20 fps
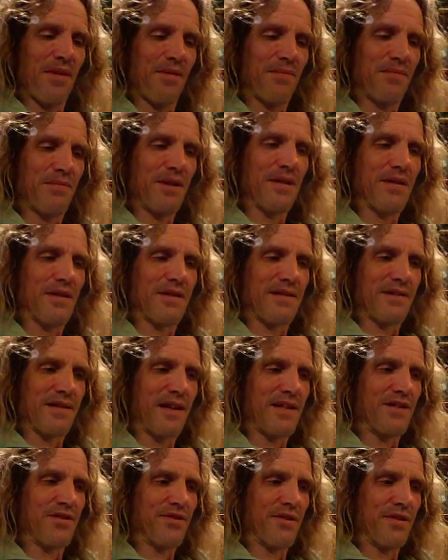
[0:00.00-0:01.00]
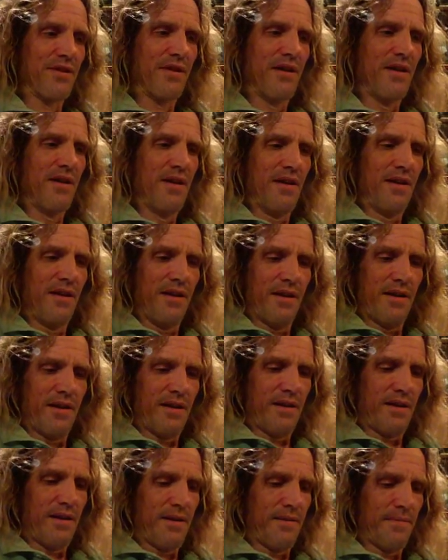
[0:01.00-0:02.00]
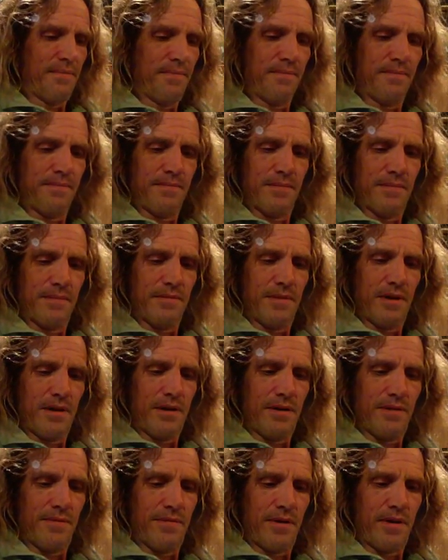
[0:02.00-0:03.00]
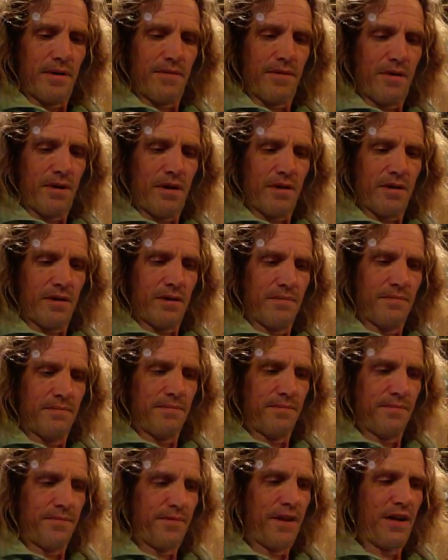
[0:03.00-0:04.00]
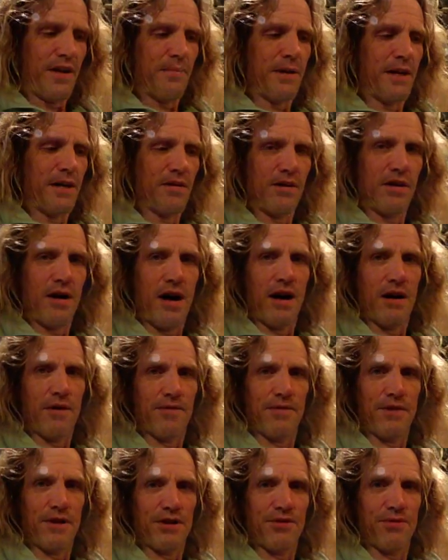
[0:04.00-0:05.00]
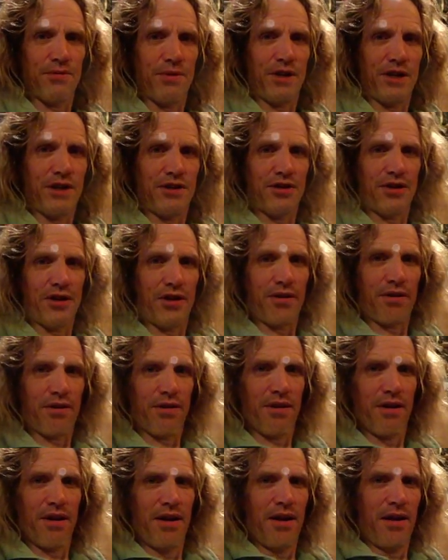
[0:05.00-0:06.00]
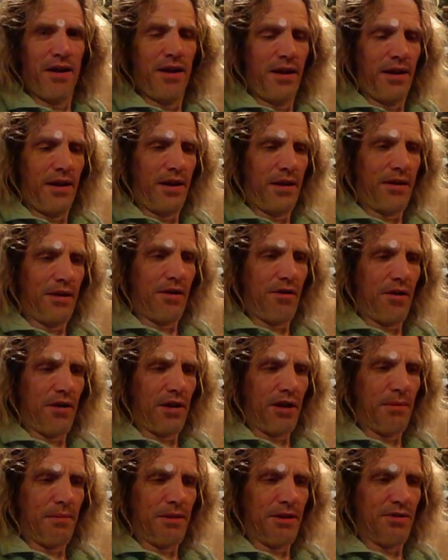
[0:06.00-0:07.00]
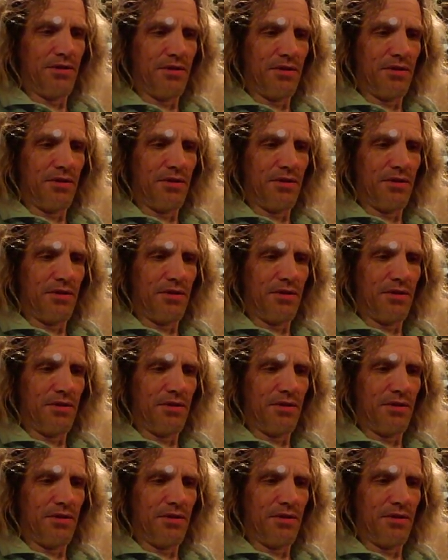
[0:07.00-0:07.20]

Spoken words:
realization of our fundamental conflicts with each other, and the arguments